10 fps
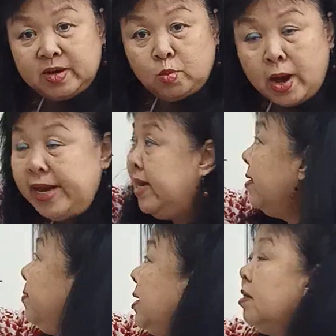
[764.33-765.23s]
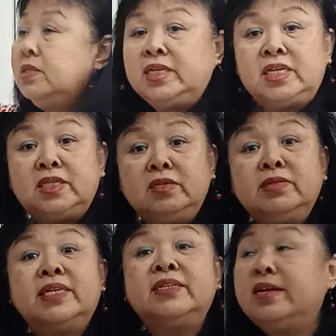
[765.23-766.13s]
Why? Because it is
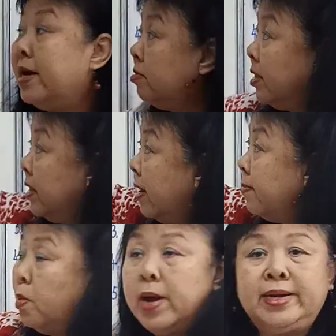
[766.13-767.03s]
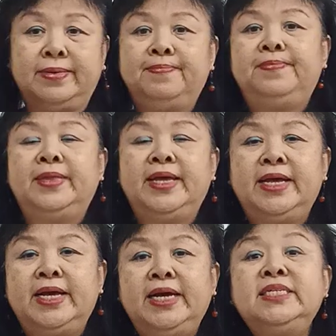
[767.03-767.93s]
used as a noun. Number one,
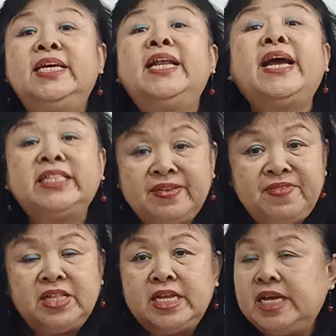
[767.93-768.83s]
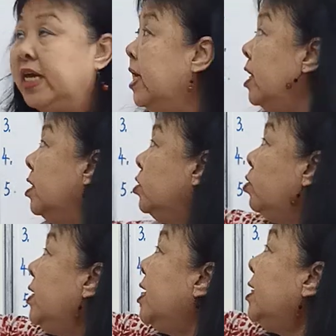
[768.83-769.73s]
it's an activity.
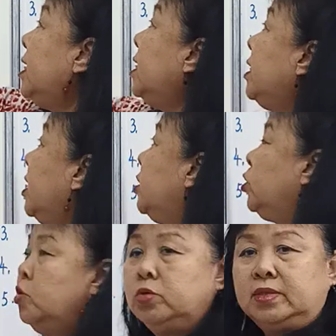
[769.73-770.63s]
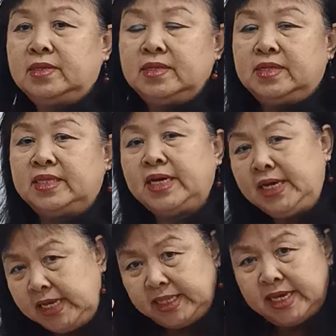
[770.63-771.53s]
So here, it is good. The
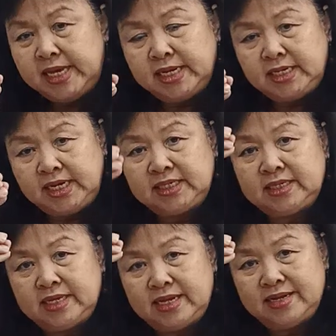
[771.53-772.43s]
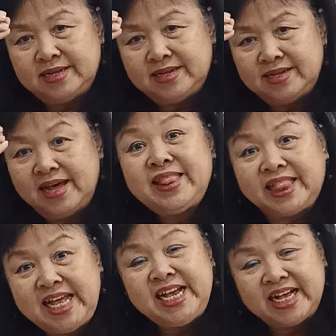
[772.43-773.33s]
it here is a
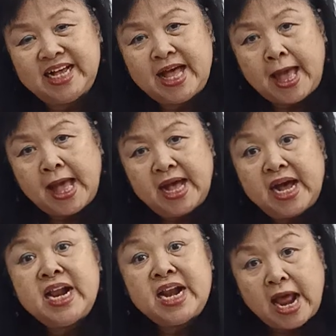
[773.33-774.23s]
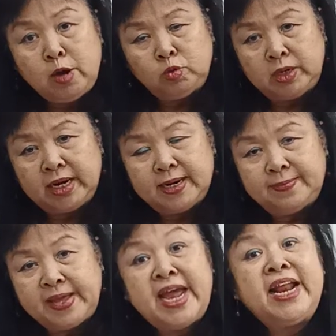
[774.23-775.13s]
thing, a noun,
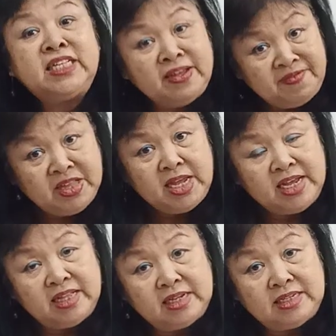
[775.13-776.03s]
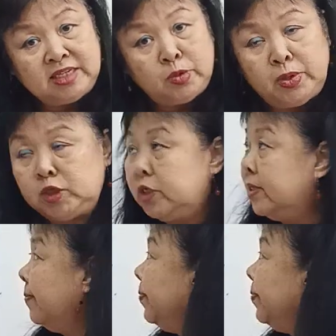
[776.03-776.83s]
an activity in this situation.